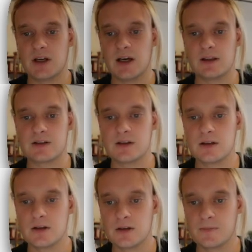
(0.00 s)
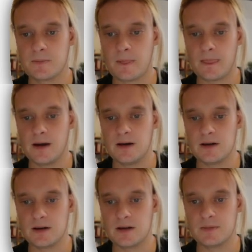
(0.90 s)
add this in here.
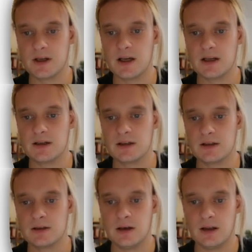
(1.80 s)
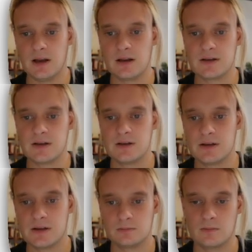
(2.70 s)
And I'm going to add in analysis.